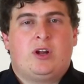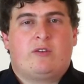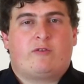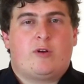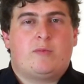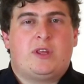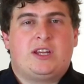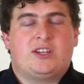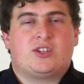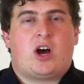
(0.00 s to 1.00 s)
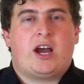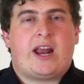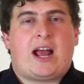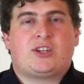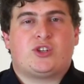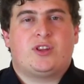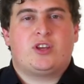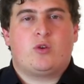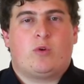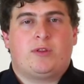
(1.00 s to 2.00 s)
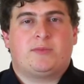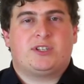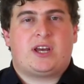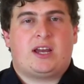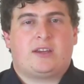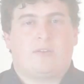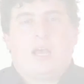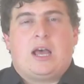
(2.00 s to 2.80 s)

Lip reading: from the desired action that you want them to take.